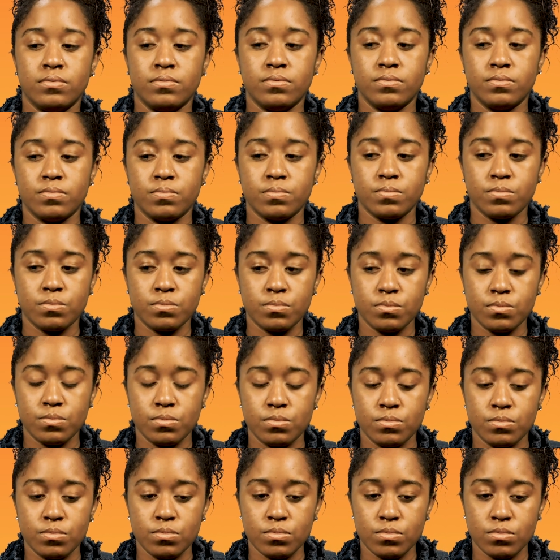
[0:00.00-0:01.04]

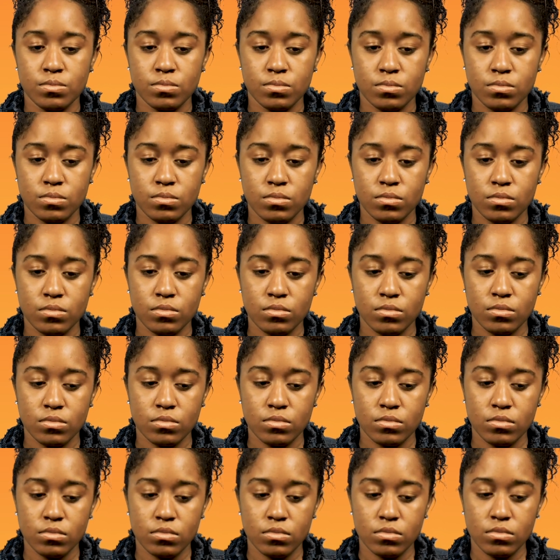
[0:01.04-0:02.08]

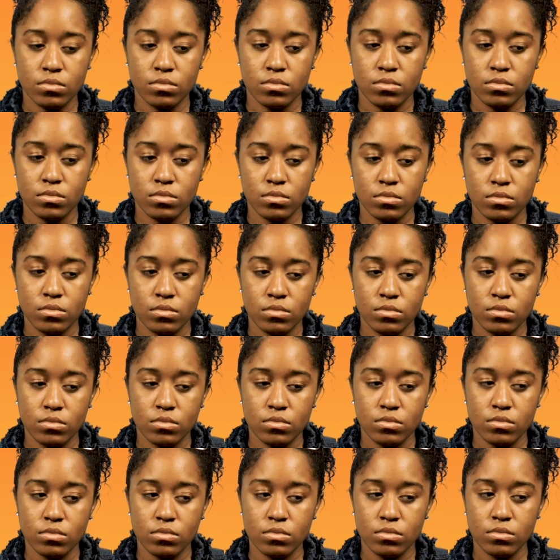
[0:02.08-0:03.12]

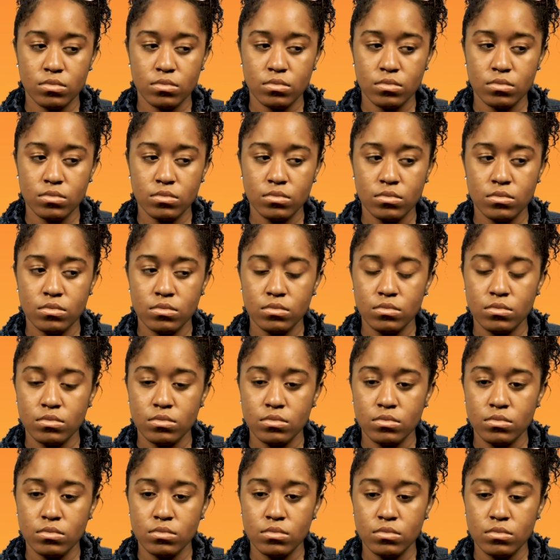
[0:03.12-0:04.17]

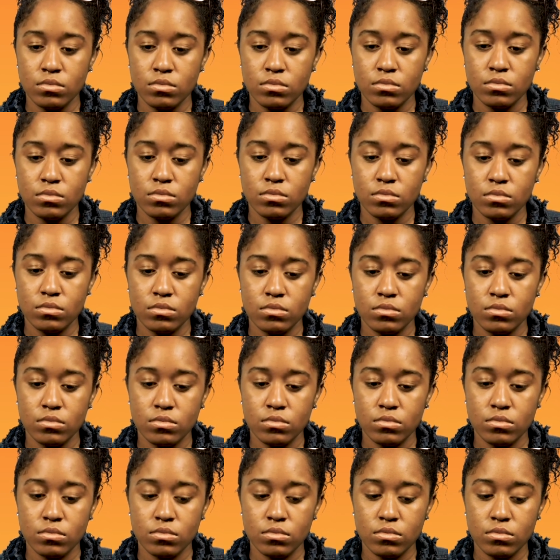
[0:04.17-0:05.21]

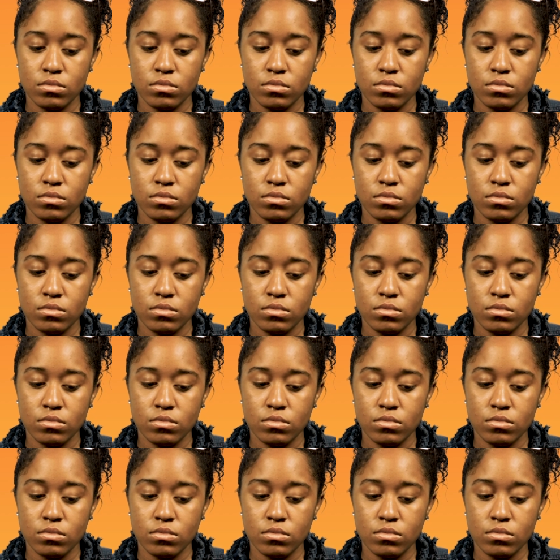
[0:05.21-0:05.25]
No words are spoken by the person on screen.